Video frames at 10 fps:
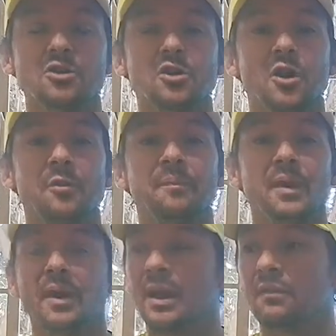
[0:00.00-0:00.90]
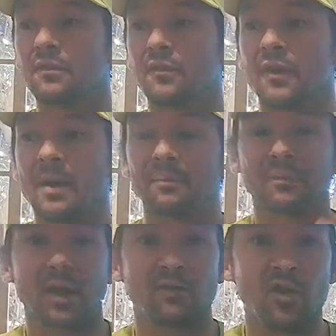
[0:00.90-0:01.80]
So if
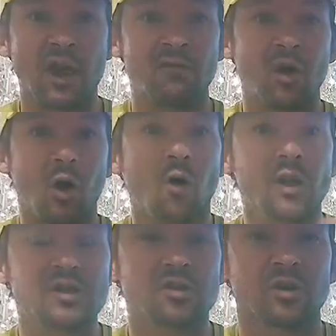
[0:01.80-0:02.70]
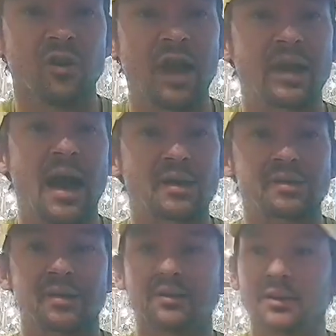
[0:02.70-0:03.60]
you have a hole that's sort of laid
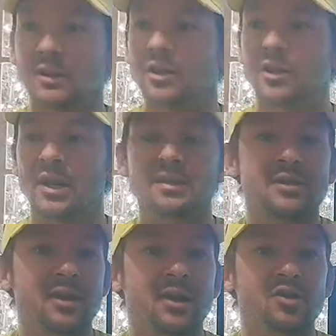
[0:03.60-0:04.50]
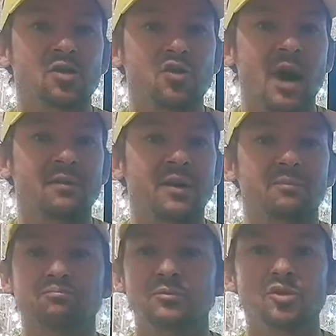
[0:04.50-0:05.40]
out, and let's say you hit your
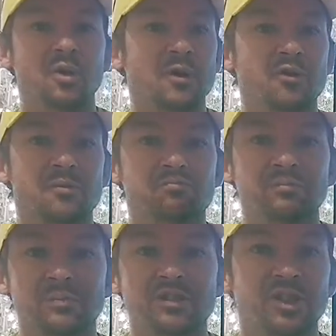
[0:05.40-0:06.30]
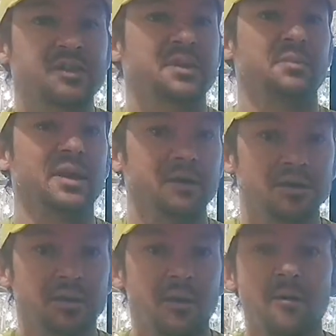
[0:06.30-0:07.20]
driver 260
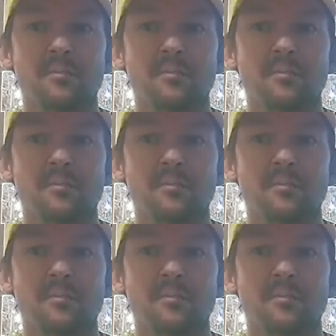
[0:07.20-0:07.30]
meters,